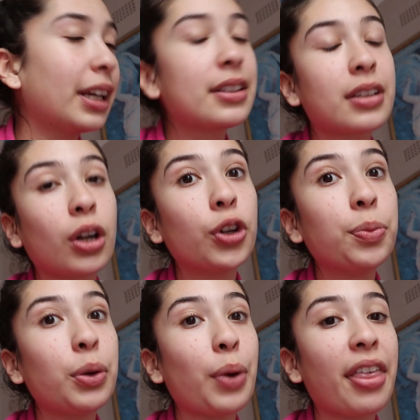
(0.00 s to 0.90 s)
it's
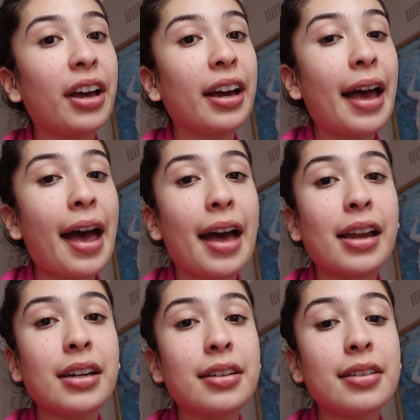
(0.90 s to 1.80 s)
gloomy weather
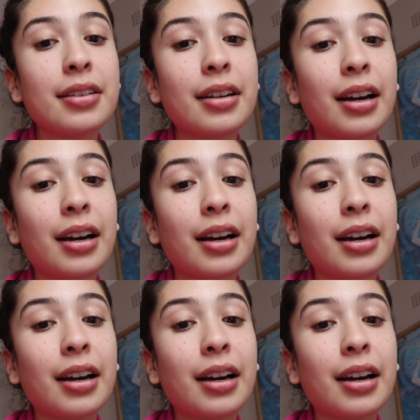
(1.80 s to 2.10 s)
and